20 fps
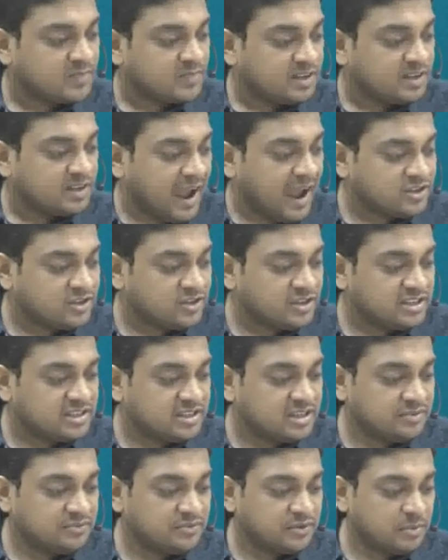Cash
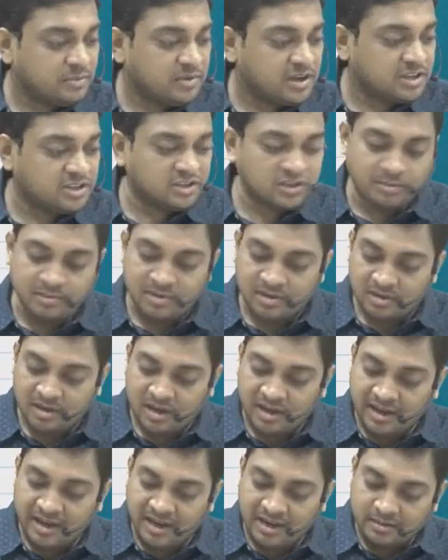received from customer,
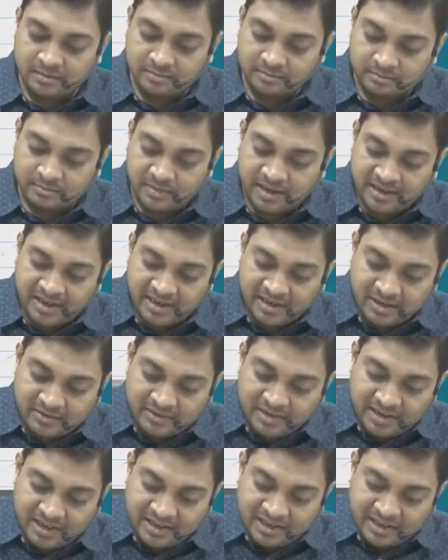again my debtor
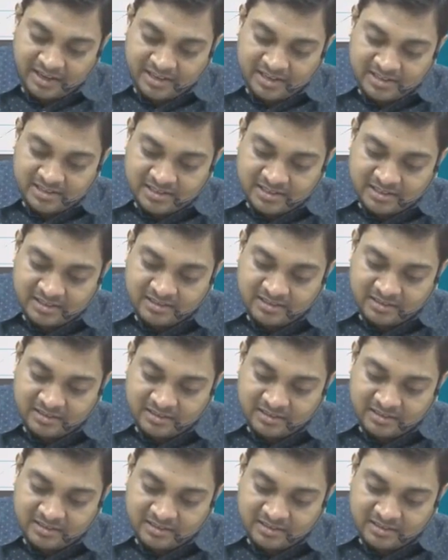will decrease.